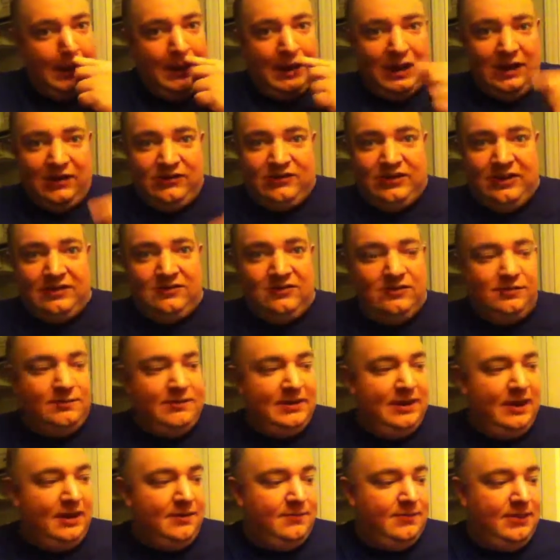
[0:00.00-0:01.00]
and sent it to
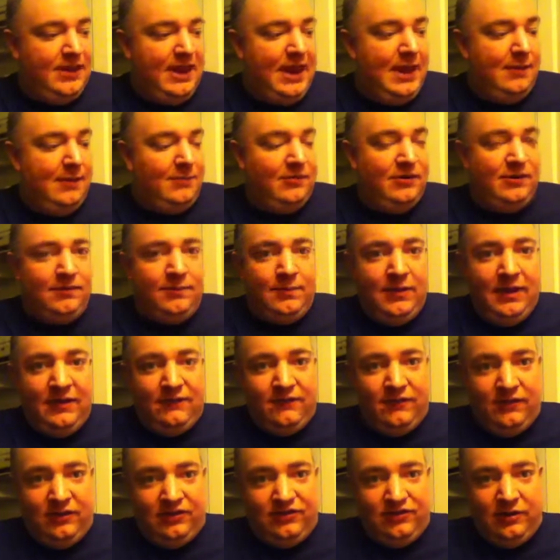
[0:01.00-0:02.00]
me, I'd be happy to pay
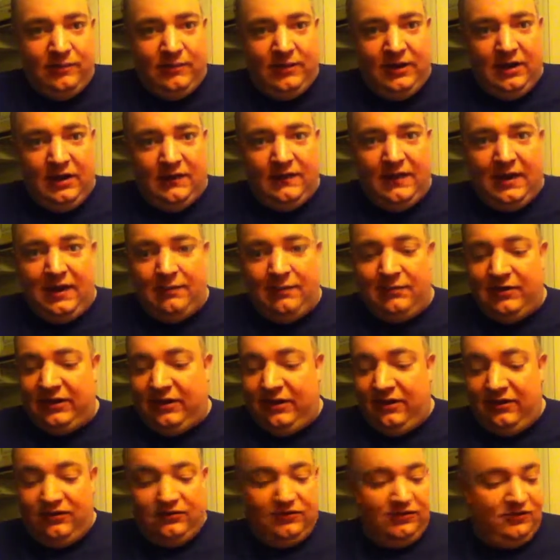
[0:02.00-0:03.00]
for the shipping on that,
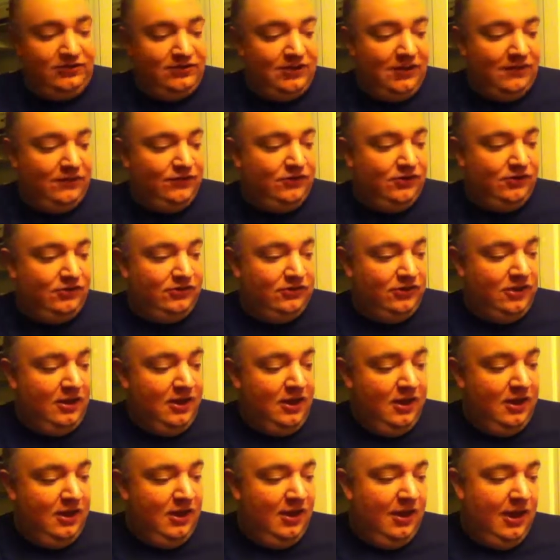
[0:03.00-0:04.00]
because this stuff's such a.
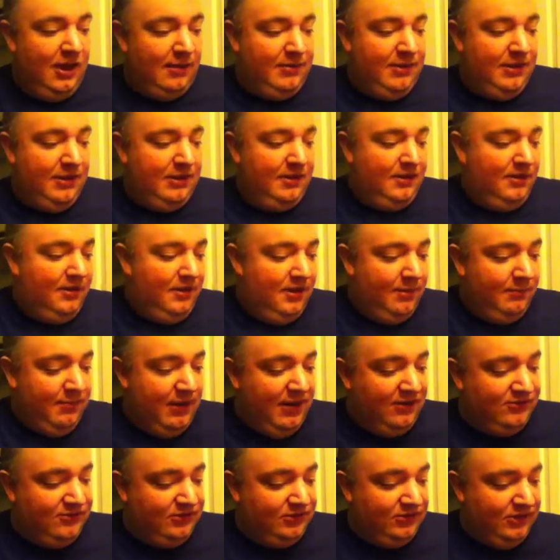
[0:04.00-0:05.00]
I mean,
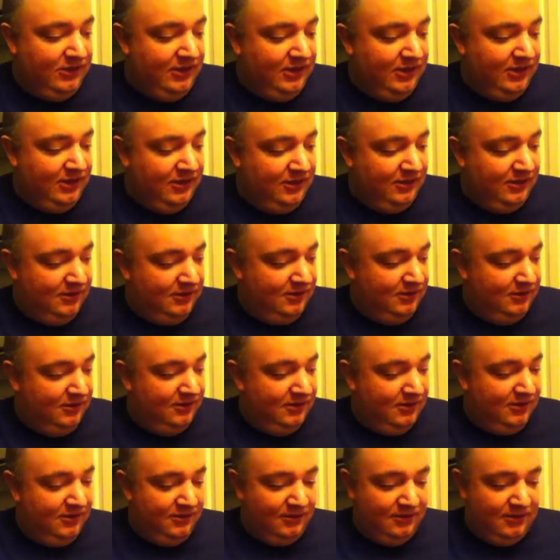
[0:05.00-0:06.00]
basically.
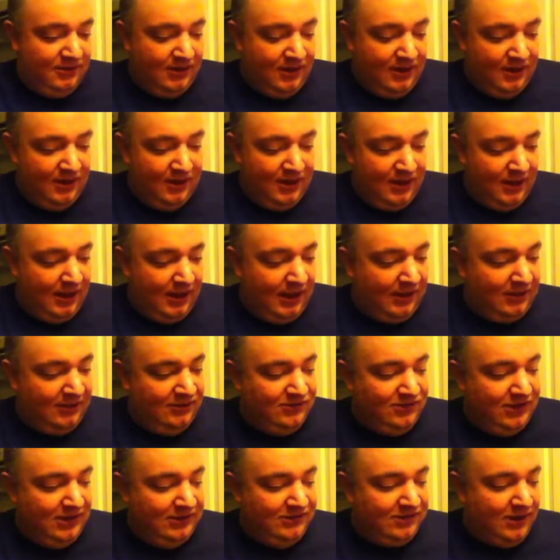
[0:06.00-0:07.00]
I
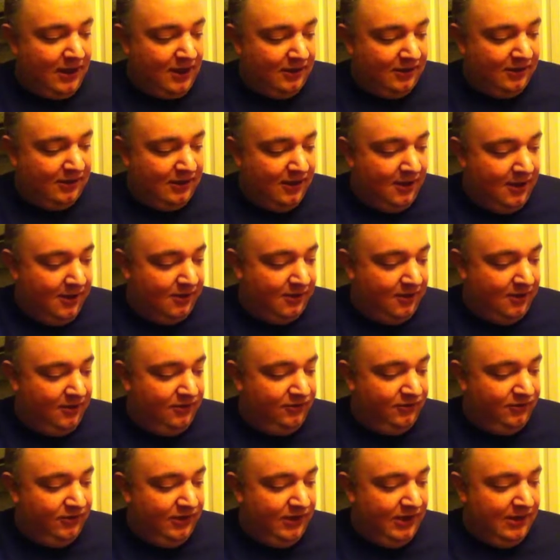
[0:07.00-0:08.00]
could take Donkey Kong
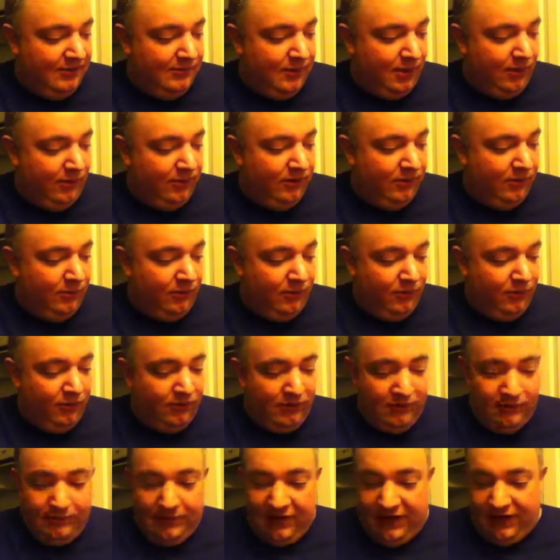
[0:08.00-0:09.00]
Country and Mario
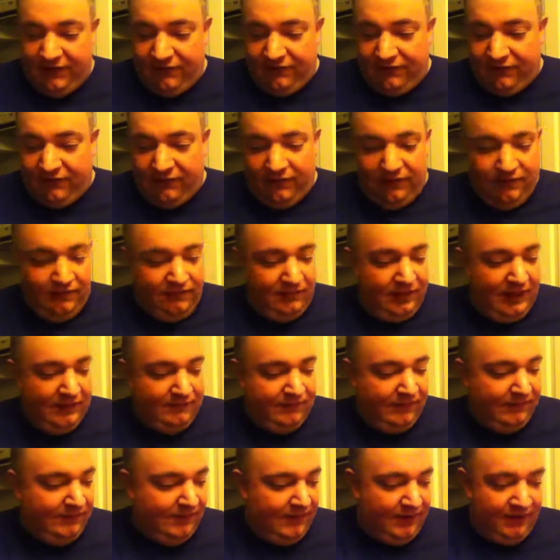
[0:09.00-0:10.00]
World and pay for
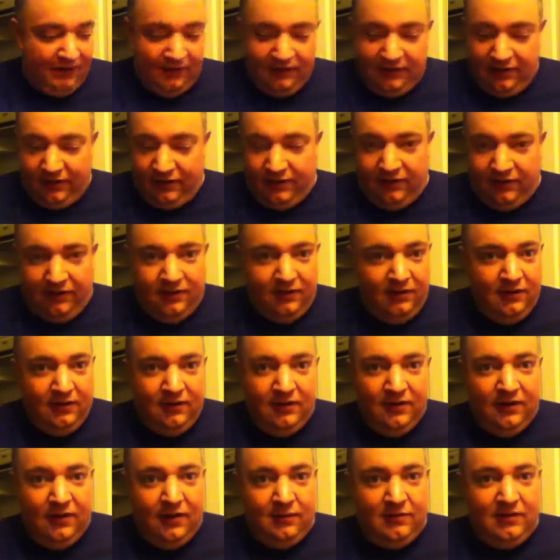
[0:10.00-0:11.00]
everything here.
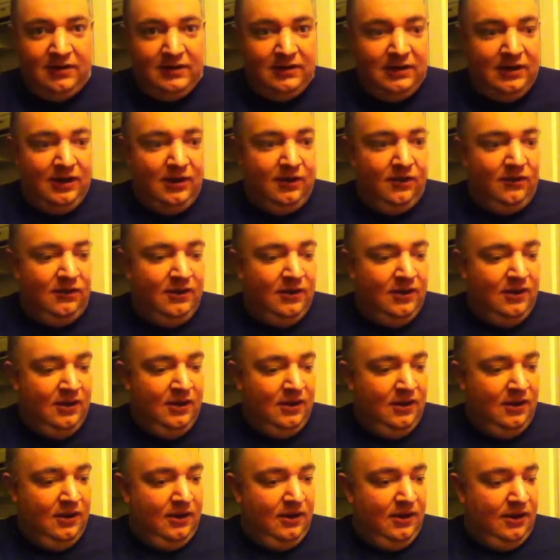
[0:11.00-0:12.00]
I mean, you know,
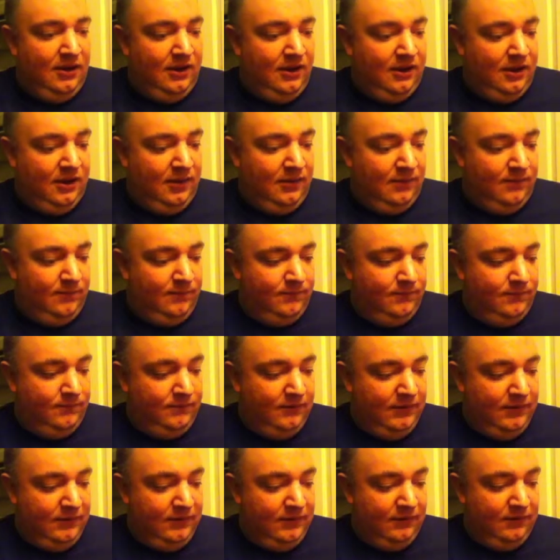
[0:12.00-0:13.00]

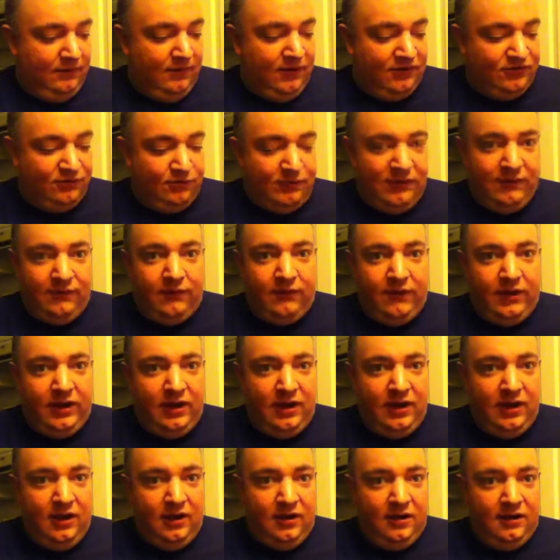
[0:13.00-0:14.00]
and the rest would be free.
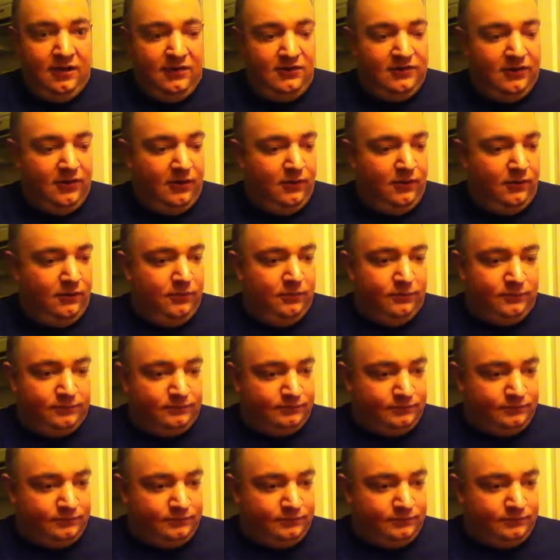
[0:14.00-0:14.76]
So,